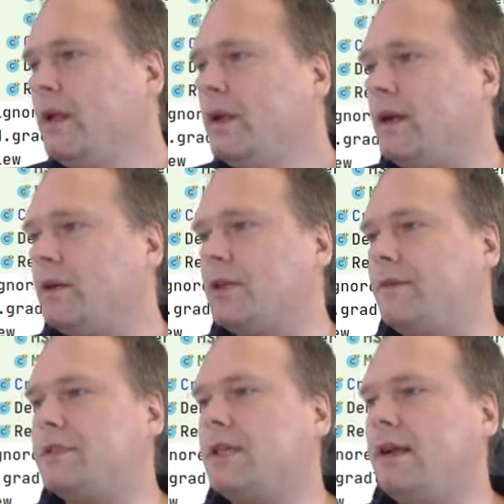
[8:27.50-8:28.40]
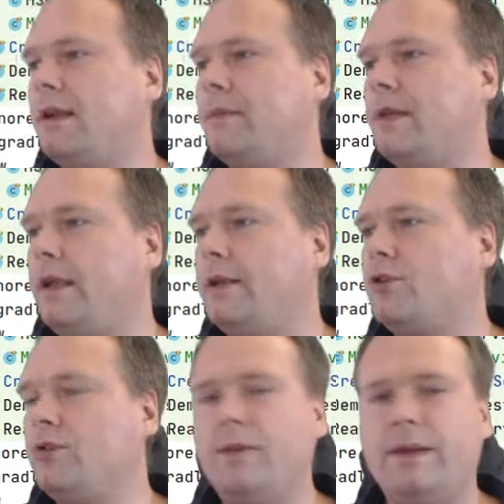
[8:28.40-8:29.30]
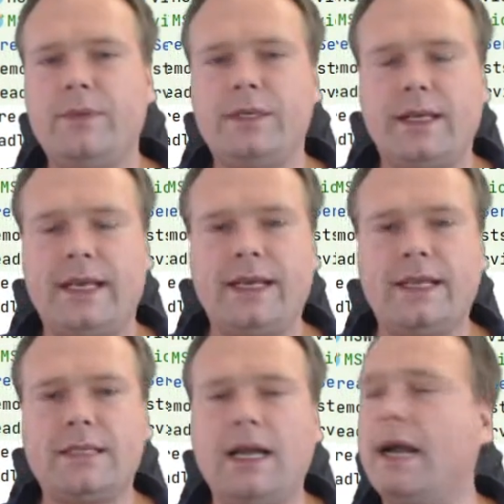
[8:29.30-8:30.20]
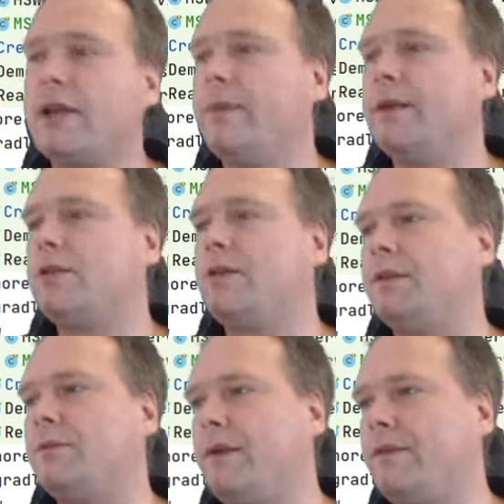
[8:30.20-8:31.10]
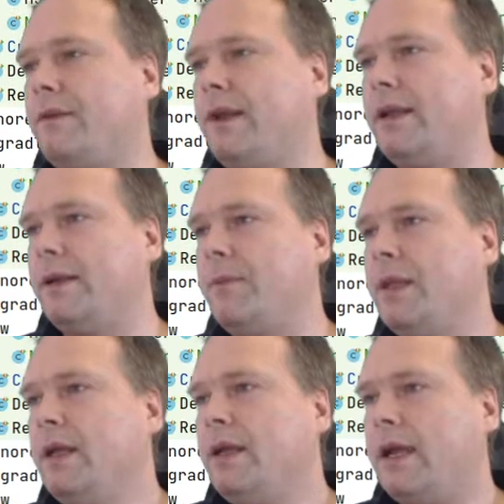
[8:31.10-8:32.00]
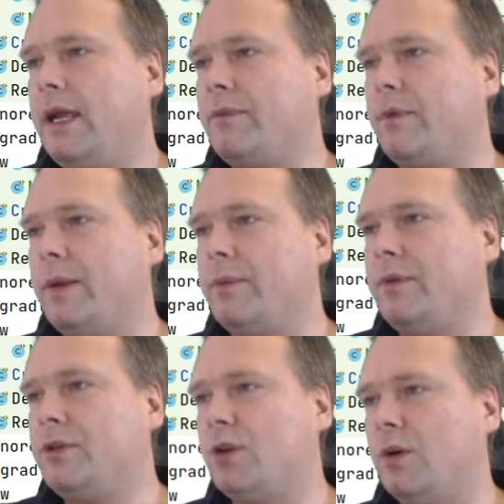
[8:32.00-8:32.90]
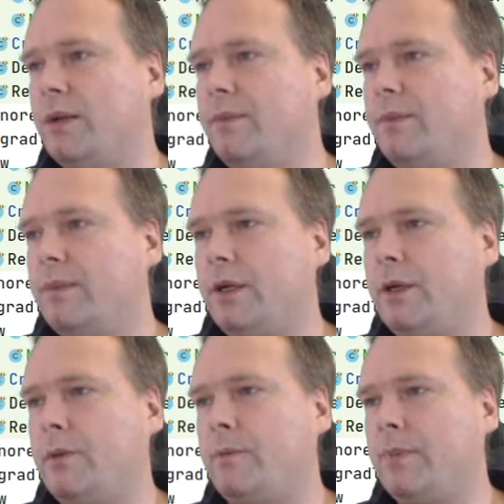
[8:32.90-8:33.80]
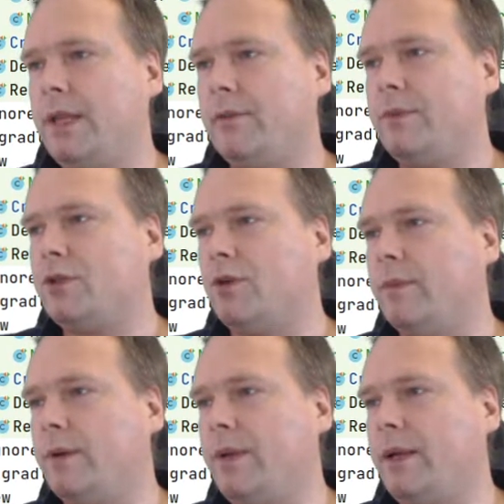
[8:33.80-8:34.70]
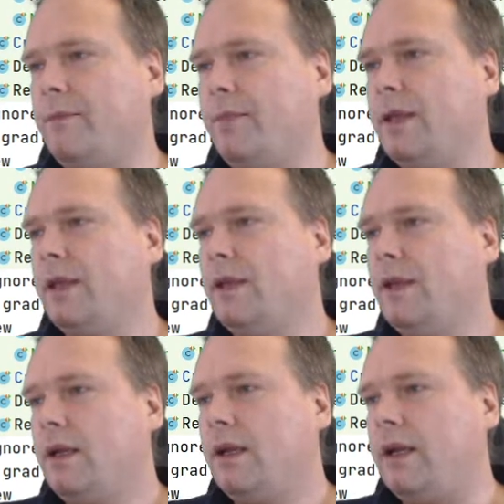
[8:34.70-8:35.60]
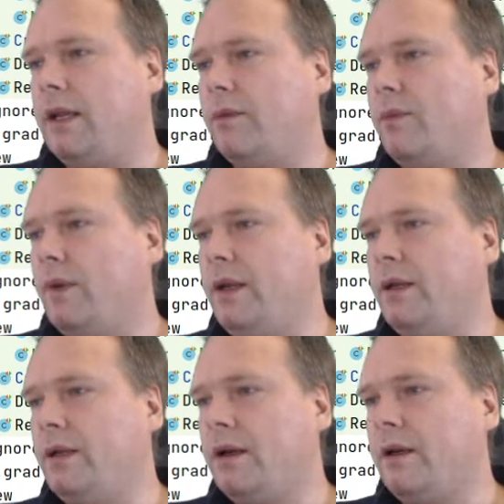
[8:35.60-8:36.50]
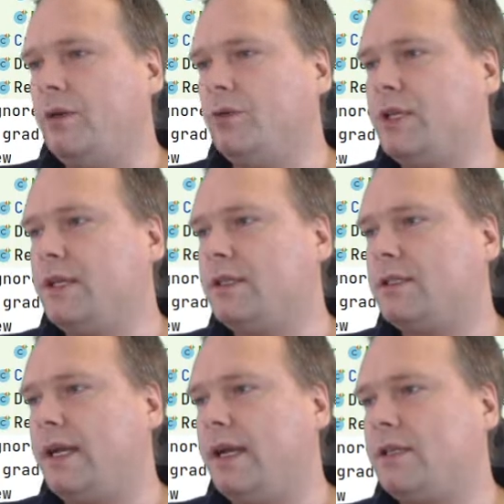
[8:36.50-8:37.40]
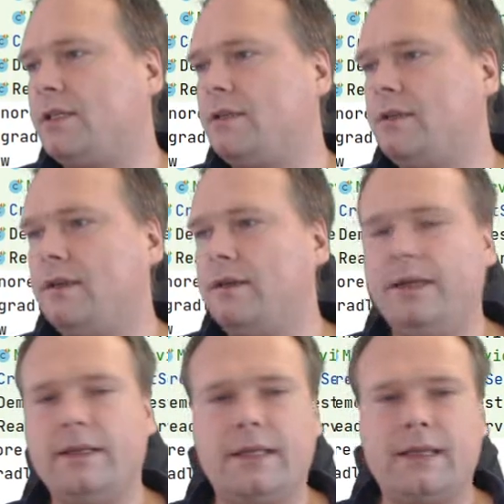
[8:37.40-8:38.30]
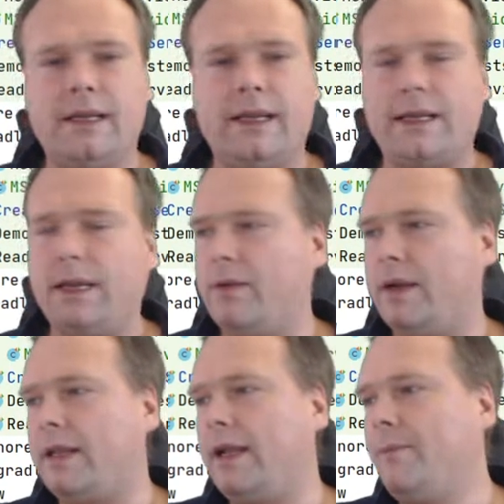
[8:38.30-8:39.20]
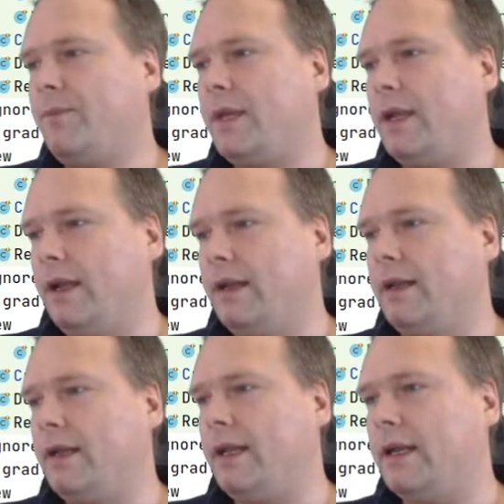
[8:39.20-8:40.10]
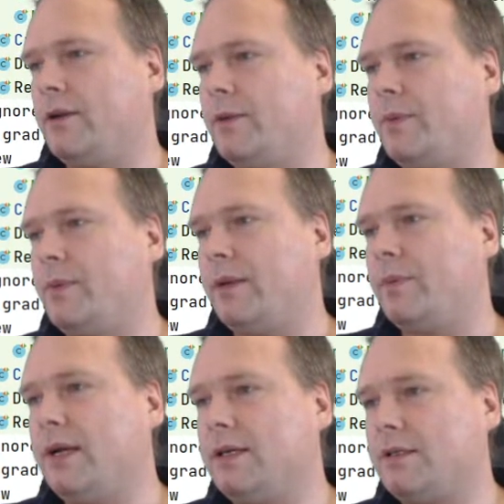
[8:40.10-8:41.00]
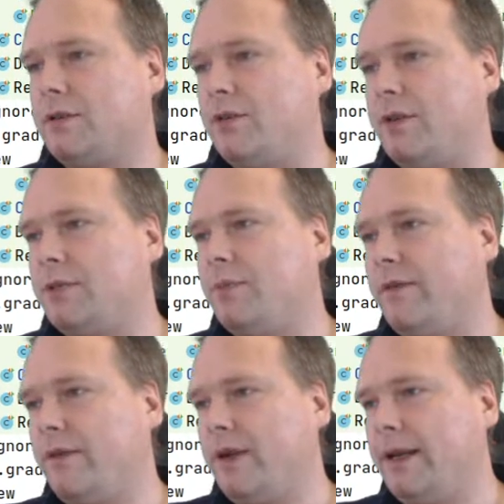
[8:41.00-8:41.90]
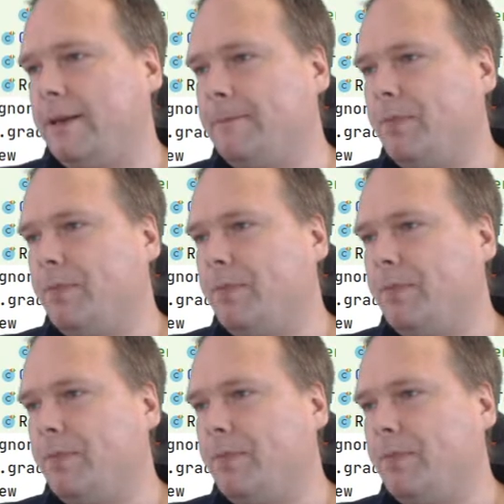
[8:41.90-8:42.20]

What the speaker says: I also have a style named heading 2, which I get as arguments to this method right here. And remember, we stole them. We stole them up here. And then we are using the styles in that line right there. And then they end up being passed to this method right here.